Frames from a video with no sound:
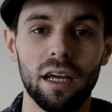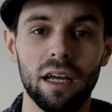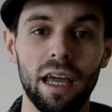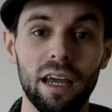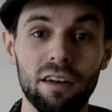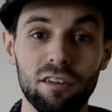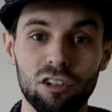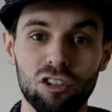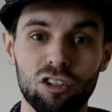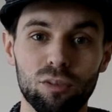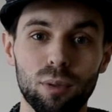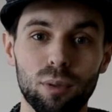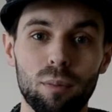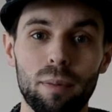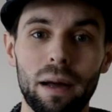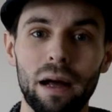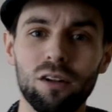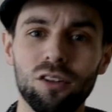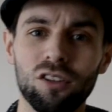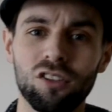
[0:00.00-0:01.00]
irritable
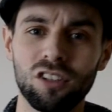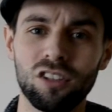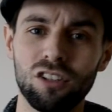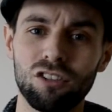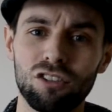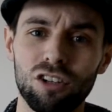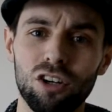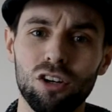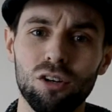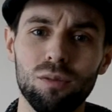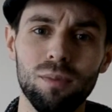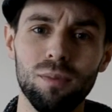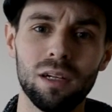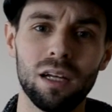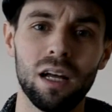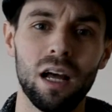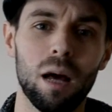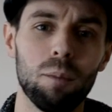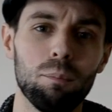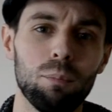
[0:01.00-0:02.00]
bowel syndrome,
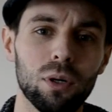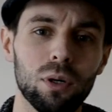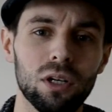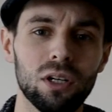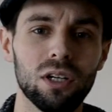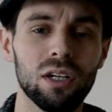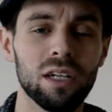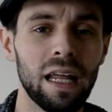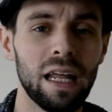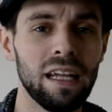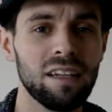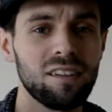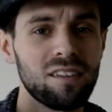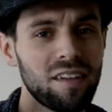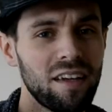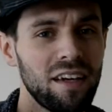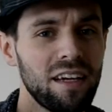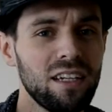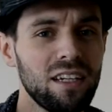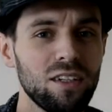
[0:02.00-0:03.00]
but it's
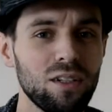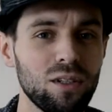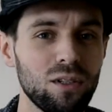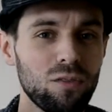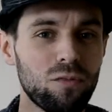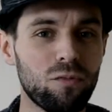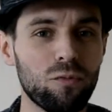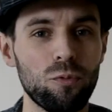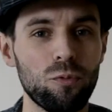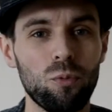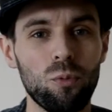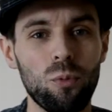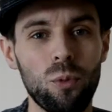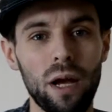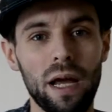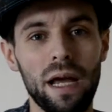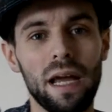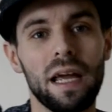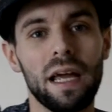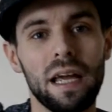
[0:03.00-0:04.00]
kind of
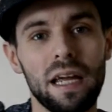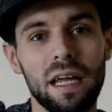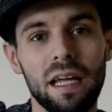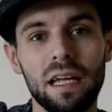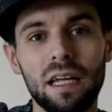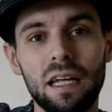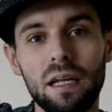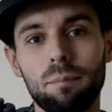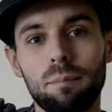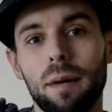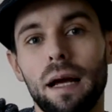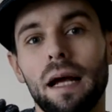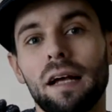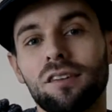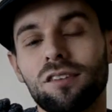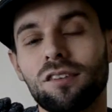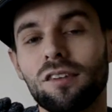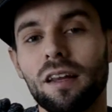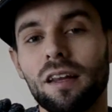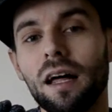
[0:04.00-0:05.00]
way
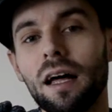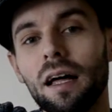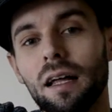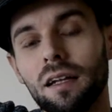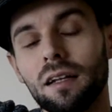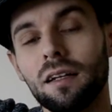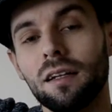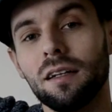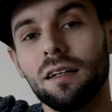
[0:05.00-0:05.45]
past that.